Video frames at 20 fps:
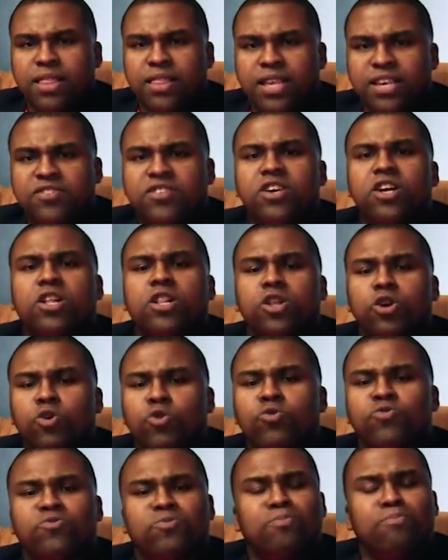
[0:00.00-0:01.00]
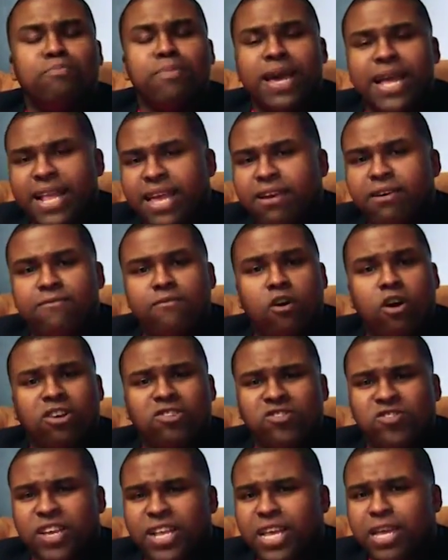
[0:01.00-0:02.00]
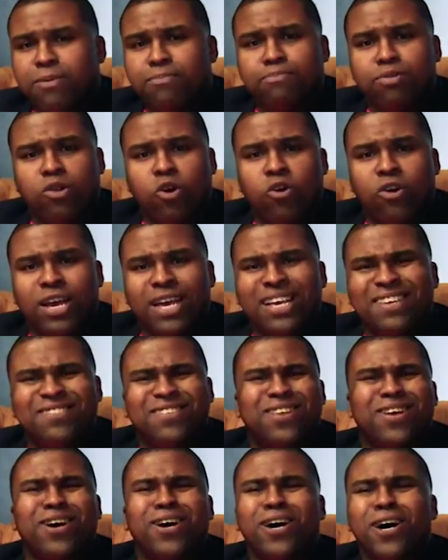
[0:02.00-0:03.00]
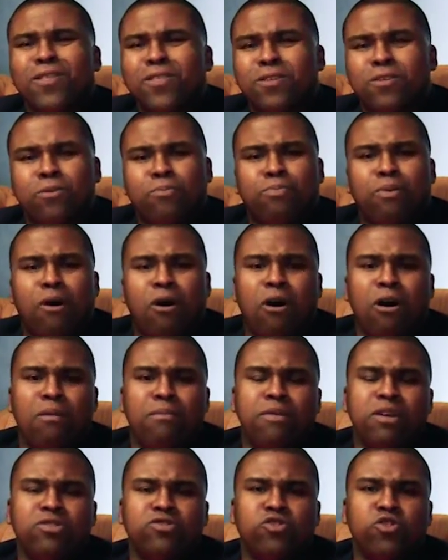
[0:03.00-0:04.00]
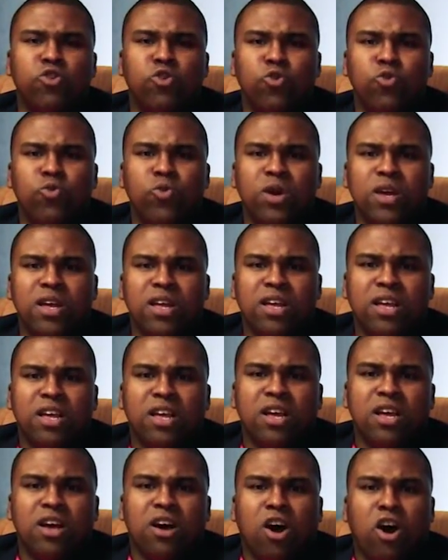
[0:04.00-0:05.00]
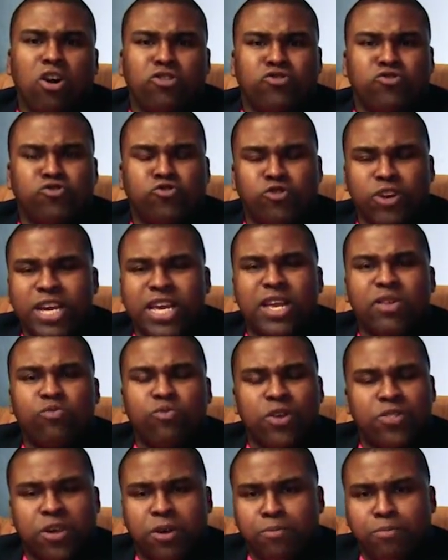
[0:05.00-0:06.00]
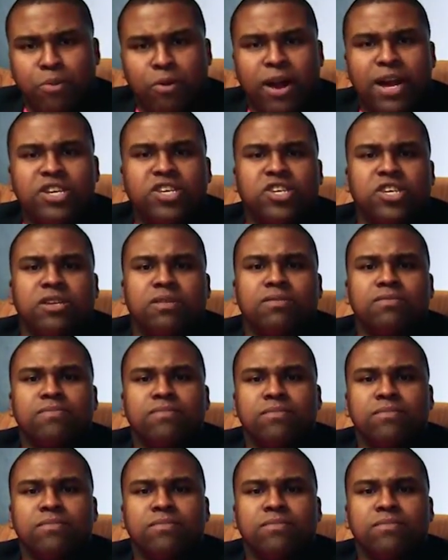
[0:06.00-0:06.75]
This includes many of our city employees and other departments who are stricken with compression.